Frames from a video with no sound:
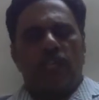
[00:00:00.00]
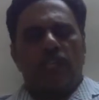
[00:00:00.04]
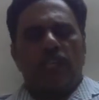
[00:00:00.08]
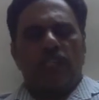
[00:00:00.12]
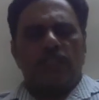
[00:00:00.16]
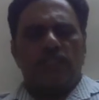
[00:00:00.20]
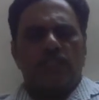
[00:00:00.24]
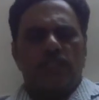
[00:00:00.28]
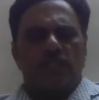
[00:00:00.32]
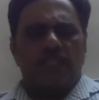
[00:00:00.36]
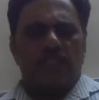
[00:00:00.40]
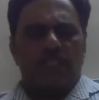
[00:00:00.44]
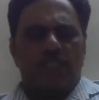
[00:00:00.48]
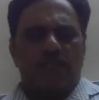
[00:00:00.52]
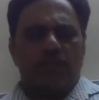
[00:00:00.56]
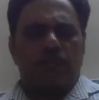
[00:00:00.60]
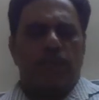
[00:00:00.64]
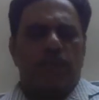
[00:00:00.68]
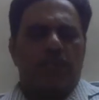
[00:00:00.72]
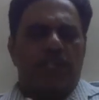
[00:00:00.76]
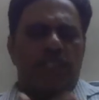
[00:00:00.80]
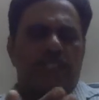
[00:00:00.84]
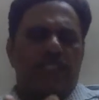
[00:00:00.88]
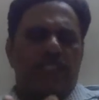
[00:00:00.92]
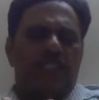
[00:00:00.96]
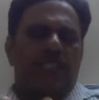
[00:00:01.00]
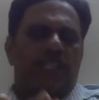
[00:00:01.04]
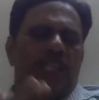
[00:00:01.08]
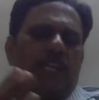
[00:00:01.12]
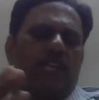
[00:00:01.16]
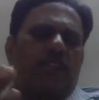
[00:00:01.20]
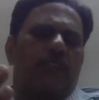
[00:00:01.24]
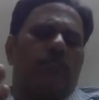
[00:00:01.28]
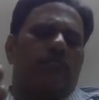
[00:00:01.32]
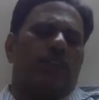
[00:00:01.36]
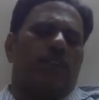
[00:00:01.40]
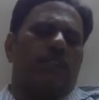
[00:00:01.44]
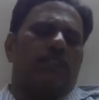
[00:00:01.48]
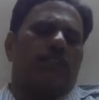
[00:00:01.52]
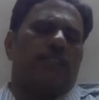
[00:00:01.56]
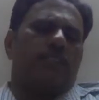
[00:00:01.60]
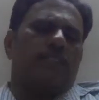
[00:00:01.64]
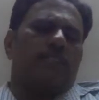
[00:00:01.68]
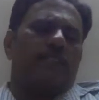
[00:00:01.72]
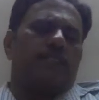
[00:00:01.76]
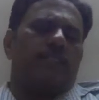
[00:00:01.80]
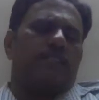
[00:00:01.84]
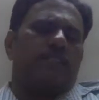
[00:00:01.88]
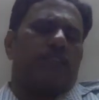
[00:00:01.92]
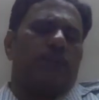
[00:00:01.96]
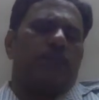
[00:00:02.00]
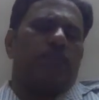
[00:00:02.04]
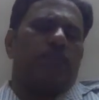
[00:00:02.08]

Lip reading: So these are the basic advantages or